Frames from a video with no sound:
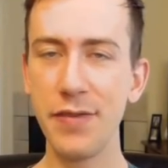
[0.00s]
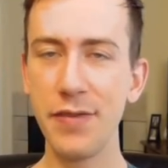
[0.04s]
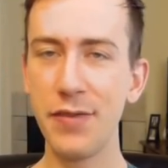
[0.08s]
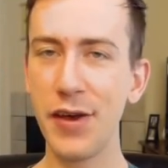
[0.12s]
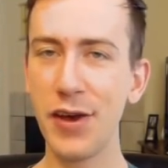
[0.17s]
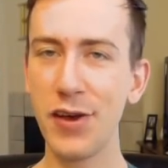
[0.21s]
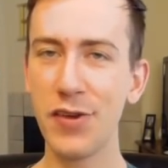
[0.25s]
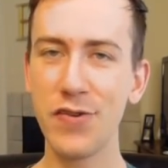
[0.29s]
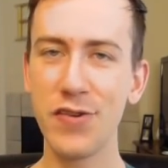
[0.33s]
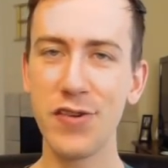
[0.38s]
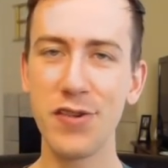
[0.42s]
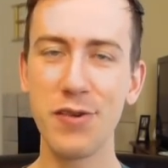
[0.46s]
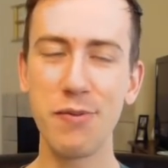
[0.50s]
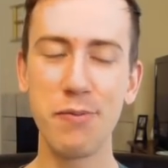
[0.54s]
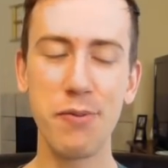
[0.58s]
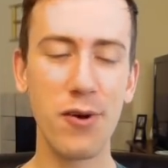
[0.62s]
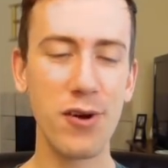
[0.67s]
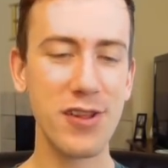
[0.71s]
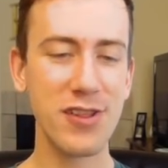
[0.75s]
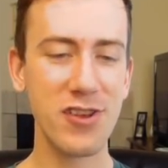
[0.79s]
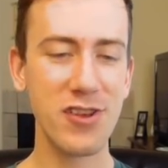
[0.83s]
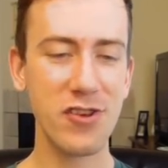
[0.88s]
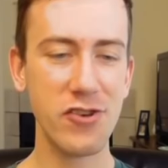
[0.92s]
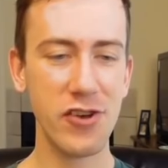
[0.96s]
Thanks for
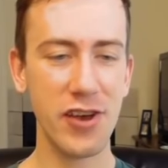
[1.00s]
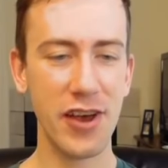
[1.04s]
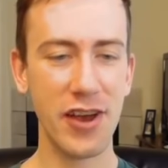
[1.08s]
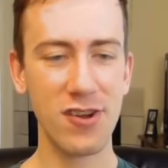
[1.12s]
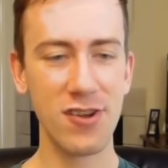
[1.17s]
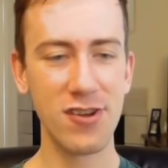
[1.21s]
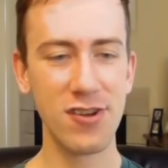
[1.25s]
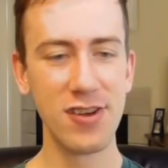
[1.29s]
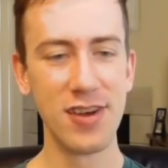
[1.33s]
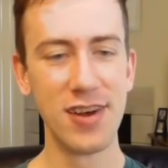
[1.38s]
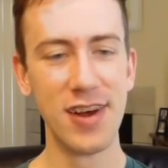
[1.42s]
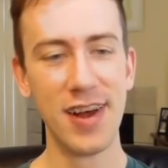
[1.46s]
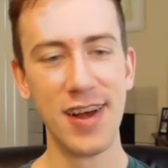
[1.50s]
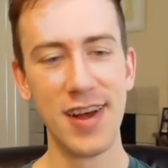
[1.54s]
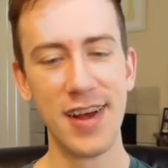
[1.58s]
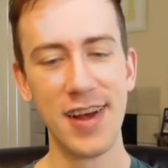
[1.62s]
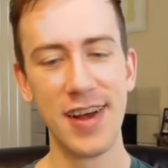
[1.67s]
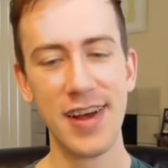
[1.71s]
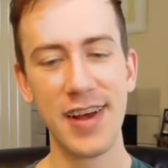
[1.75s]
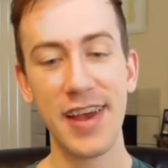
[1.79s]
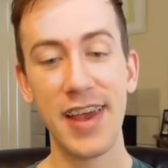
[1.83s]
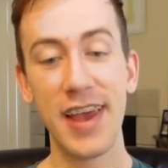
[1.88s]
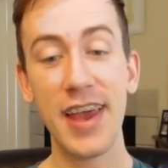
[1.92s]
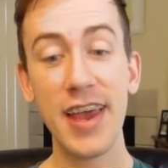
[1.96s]
supporting the channel.
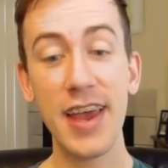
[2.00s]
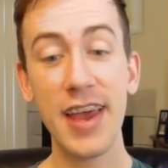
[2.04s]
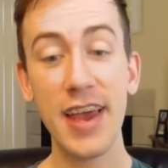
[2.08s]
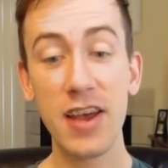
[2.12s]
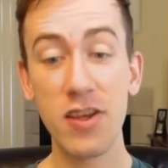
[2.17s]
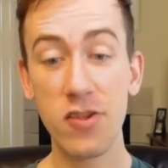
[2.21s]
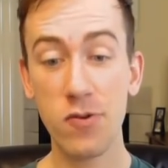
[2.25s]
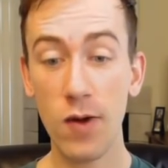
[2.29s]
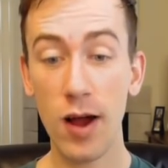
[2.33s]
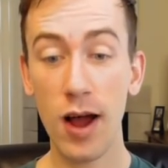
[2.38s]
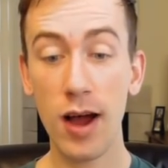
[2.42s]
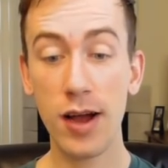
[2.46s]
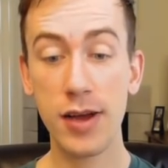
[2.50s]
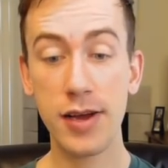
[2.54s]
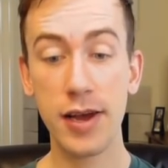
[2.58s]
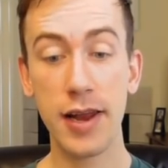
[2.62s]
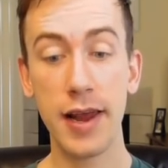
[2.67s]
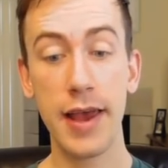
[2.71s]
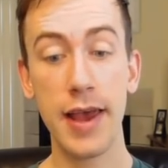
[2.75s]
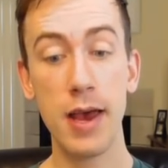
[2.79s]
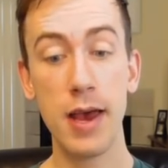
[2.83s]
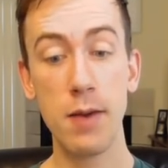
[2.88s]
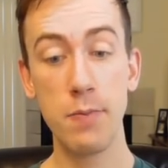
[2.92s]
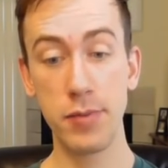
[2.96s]
He is rocking
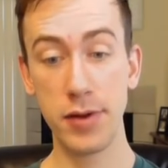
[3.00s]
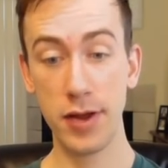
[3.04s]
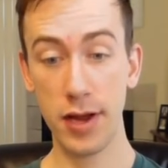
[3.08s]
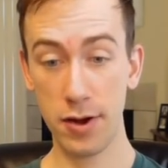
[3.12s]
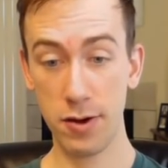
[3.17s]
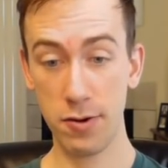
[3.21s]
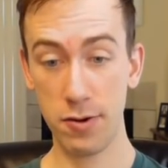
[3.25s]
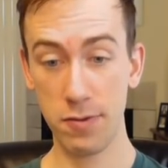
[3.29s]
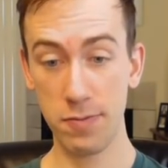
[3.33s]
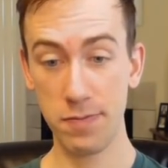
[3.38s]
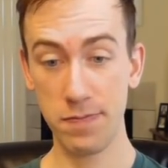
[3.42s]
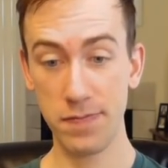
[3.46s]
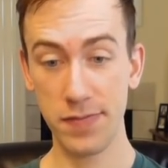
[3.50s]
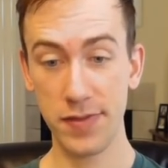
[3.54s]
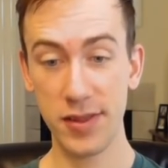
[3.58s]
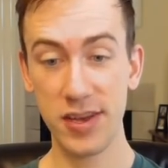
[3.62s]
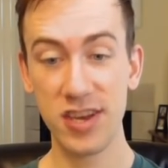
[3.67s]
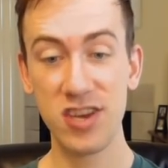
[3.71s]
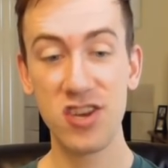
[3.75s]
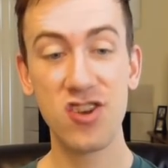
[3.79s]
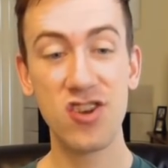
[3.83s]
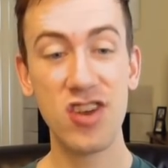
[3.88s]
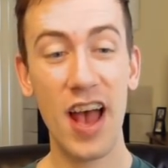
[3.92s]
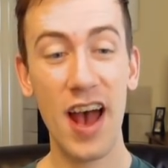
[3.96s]
a Hypno.
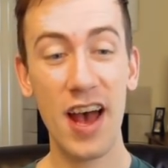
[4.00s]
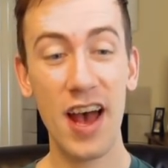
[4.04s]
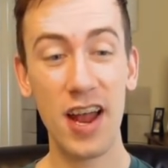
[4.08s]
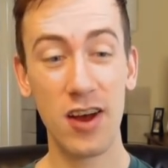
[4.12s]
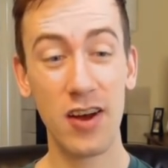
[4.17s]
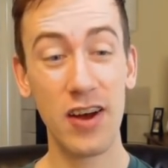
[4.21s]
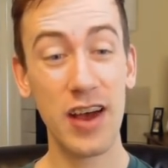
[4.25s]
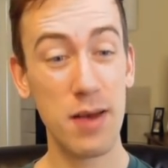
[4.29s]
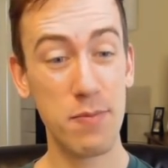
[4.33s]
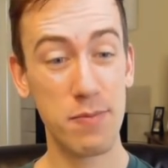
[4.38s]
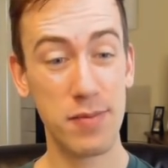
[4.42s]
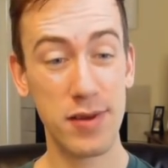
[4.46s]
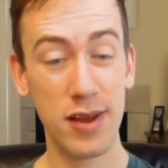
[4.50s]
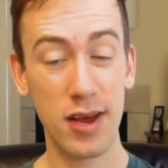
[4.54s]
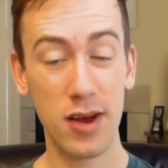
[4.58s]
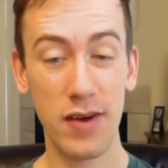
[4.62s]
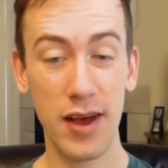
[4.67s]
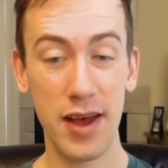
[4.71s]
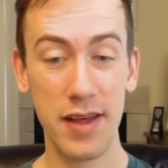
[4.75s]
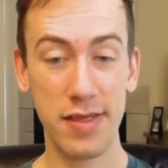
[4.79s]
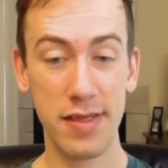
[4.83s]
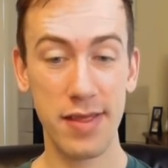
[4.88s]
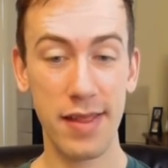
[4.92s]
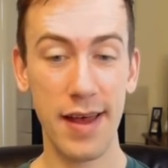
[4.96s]
Shadow Hypno
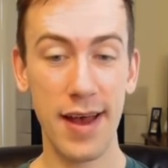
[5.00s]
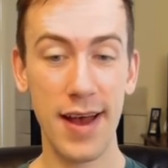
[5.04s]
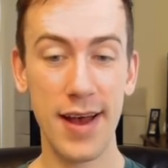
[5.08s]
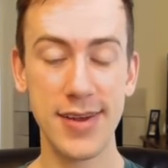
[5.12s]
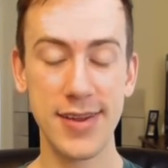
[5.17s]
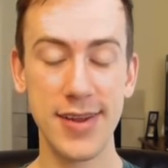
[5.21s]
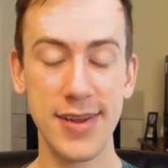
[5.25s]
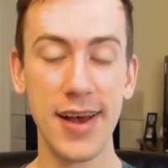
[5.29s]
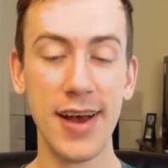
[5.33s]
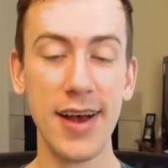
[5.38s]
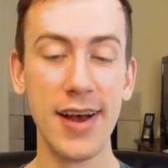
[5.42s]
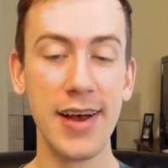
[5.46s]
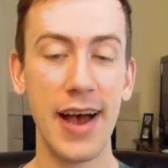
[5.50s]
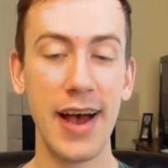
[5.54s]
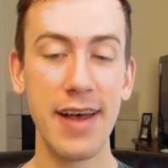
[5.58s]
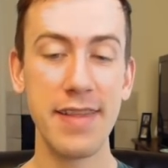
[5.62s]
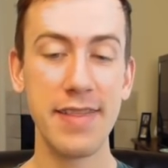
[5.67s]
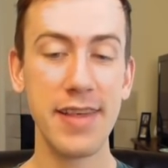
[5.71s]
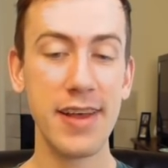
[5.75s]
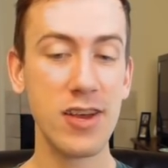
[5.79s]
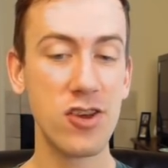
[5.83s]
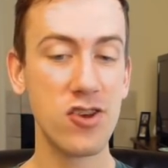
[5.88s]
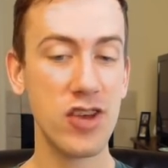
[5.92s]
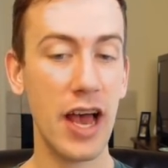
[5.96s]
at that. I
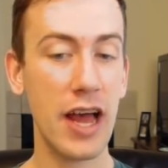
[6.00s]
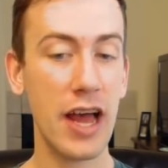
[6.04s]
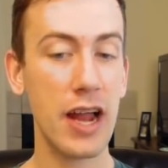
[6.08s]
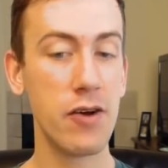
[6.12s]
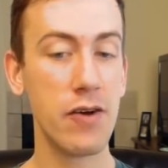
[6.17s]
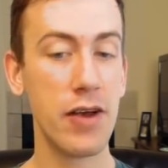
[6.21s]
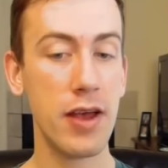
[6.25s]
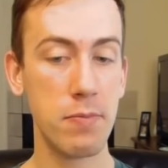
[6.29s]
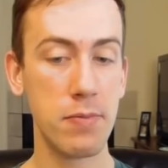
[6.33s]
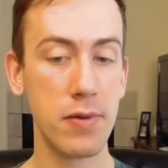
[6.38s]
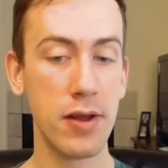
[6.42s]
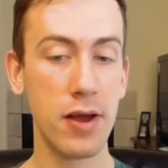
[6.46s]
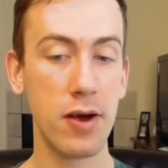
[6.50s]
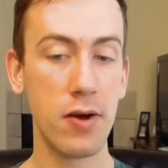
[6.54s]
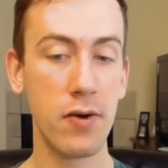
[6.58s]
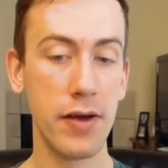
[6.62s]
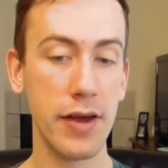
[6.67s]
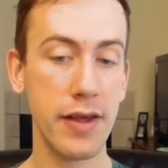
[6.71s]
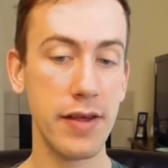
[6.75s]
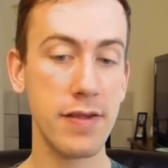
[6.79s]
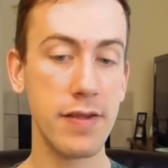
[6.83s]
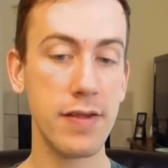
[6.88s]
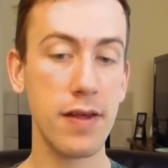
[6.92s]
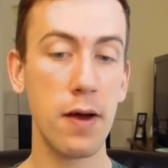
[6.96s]
think Shadow Hypno
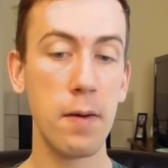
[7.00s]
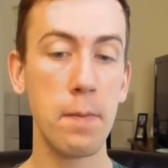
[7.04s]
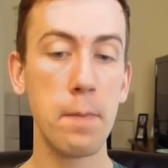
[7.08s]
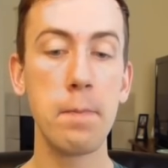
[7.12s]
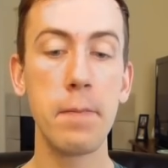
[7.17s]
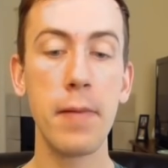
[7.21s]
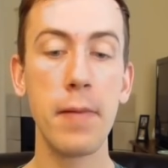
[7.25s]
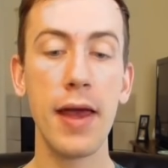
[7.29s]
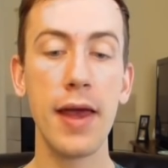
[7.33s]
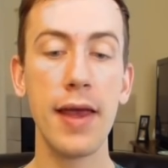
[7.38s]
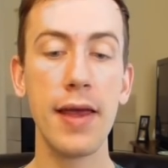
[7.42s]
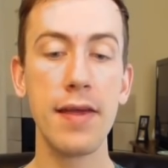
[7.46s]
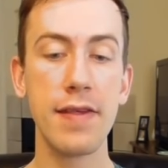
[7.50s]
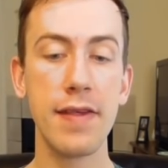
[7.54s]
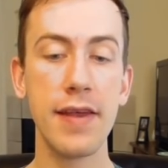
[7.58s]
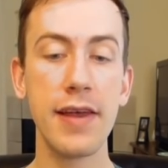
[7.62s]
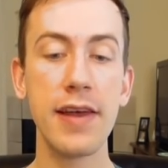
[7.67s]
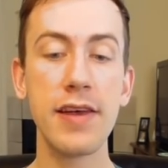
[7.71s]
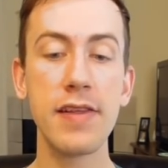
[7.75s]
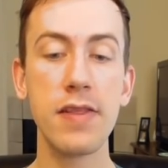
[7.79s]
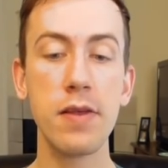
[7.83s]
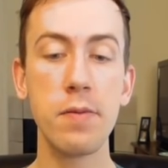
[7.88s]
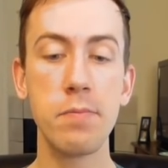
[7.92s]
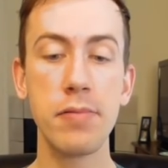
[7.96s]
is
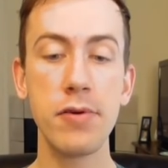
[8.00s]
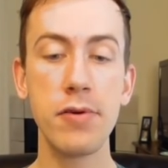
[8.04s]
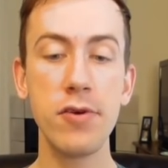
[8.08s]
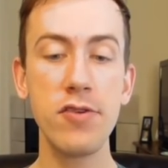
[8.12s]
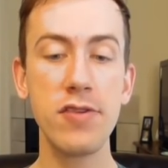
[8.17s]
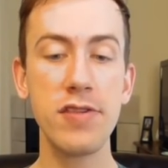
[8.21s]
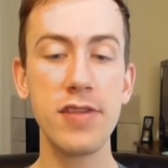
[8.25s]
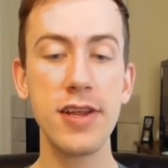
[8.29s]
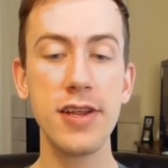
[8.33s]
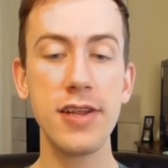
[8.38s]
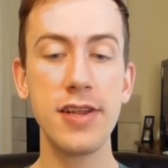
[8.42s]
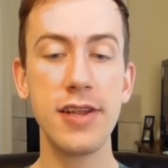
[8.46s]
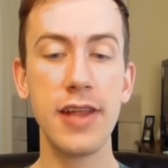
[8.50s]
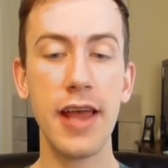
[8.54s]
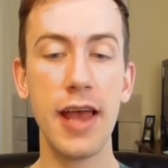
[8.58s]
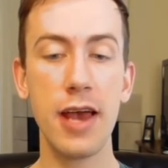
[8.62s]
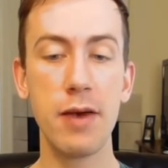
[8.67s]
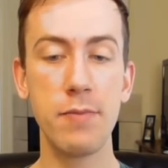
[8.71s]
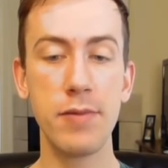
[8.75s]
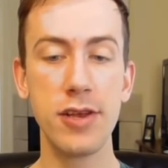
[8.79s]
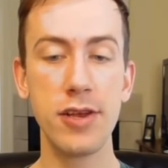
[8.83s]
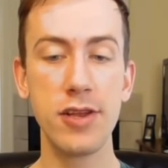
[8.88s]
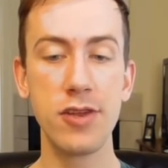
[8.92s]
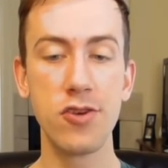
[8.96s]
amazing. The boosted
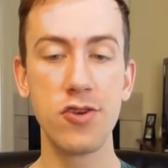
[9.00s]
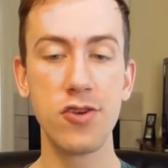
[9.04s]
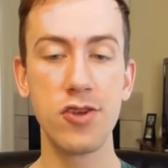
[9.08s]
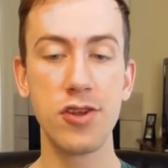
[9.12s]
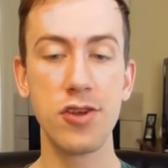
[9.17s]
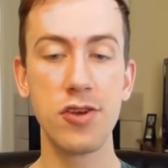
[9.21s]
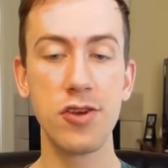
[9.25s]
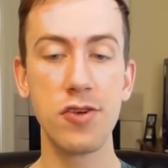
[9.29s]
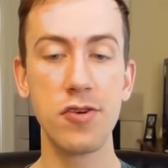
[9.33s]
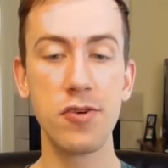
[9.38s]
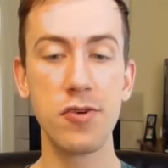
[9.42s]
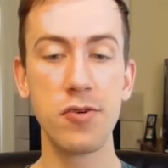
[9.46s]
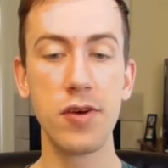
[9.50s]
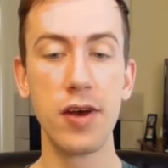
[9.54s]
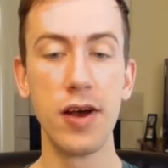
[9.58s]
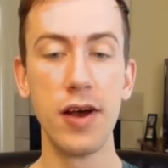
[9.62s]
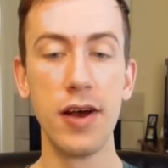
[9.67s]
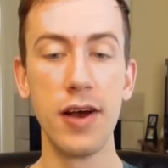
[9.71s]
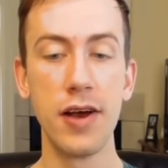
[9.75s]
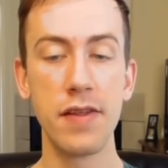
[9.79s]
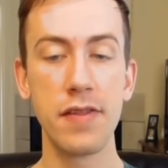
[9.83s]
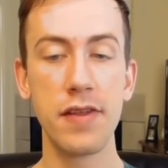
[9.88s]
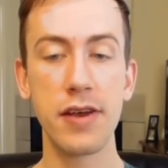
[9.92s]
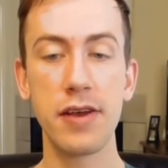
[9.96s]
damage to
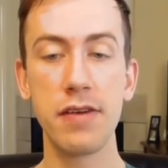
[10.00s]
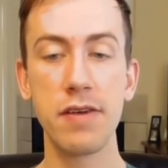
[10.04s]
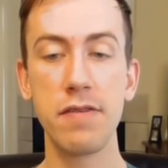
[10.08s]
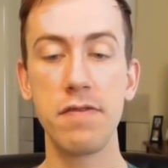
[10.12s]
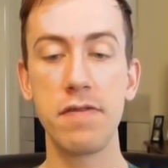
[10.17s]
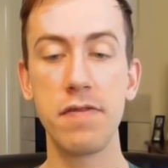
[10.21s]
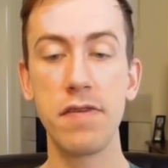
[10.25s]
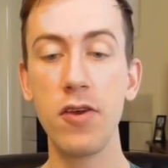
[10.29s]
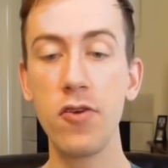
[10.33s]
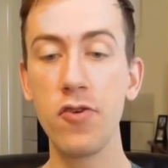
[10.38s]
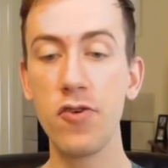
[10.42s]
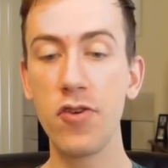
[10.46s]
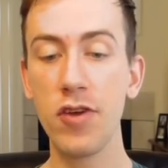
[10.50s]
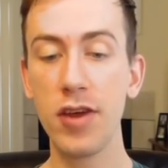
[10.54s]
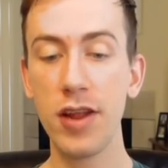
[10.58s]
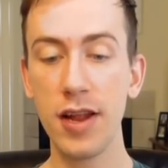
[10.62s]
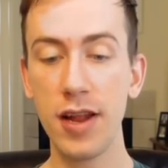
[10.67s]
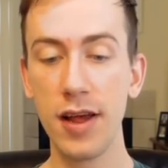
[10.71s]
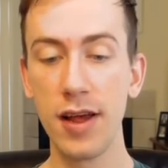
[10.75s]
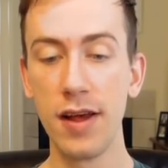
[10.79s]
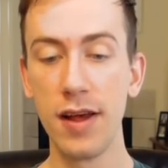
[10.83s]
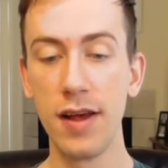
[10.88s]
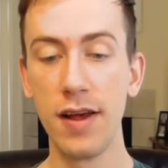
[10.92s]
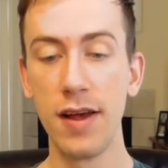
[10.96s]
the Confusion